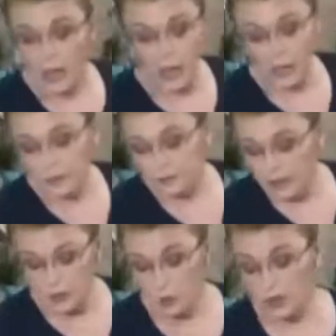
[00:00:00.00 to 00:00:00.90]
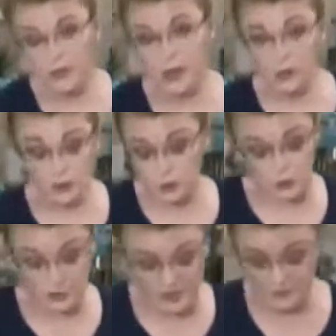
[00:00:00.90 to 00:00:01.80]
Either one of those
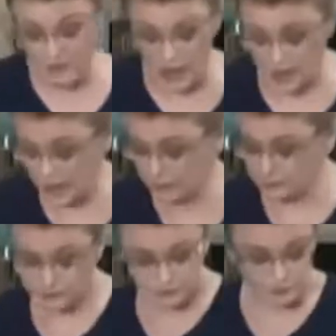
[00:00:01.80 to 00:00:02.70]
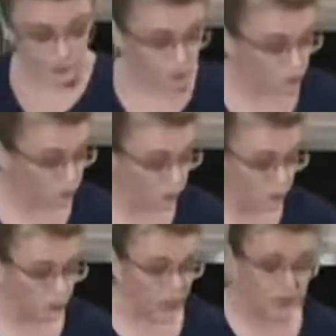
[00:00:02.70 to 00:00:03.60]
would be fine.
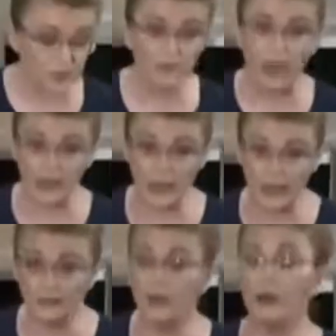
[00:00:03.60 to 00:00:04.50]
So I've got that in